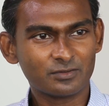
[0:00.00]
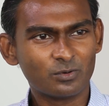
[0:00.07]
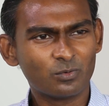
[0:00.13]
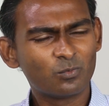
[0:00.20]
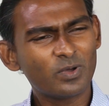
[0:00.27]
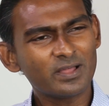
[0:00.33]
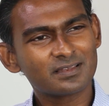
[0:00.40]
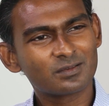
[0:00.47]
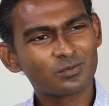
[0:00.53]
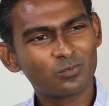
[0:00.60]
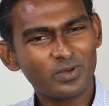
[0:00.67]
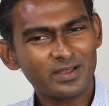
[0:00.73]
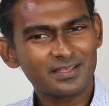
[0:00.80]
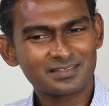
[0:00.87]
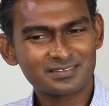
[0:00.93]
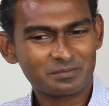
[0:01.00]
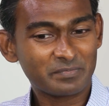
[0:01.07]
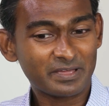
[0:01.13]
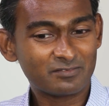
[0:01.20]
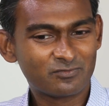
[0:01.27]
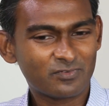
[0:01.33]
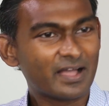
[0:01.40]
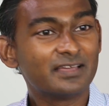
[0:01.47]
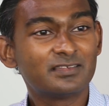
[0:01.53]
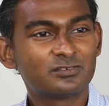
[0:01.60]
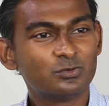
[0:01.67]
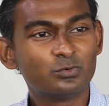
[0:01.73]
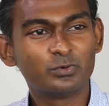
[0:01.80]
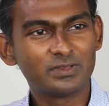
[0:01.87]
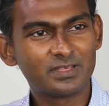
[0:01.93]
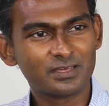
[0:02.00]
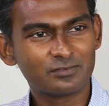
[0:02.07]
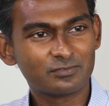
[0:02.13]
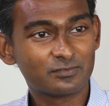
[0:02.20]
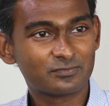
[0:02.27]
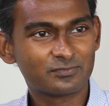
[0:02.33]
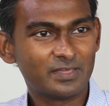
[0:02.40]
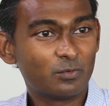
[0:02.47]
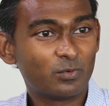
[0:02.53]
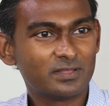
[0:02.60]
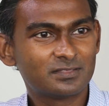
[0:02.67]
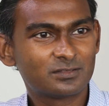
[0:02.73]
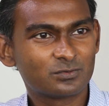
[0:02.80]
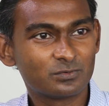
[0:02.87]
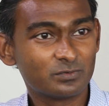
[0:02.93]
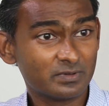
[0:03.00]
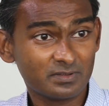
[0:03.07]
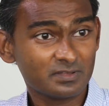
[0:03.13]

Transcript: what are some advice you would give if they want to,